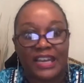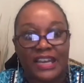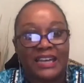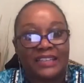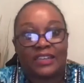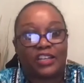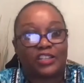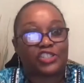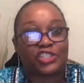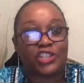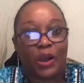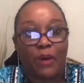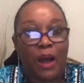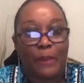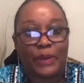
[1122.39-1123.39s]
they couldn't
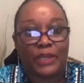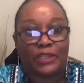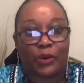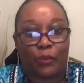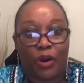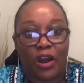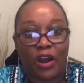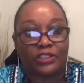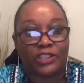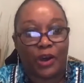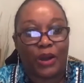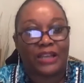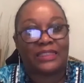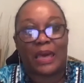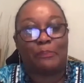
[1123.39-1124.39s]
show up in the world
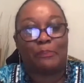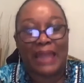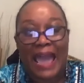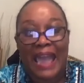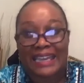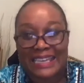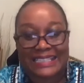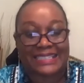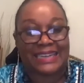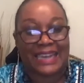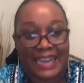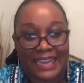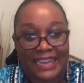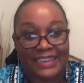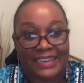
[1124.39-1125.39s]
knowing that Black is
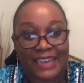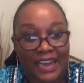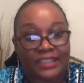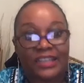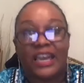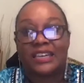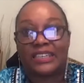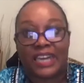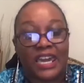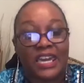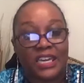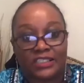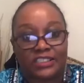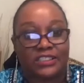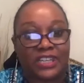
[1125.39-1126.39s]
King and King
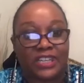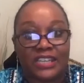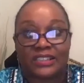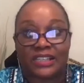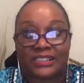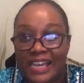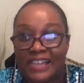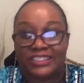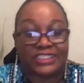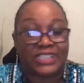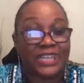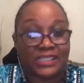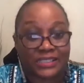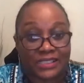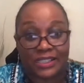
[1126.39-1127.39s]
is Jesus and
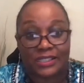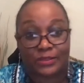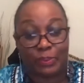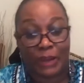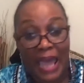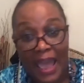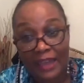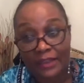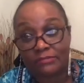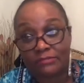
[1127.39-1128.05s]
Jesus is Black.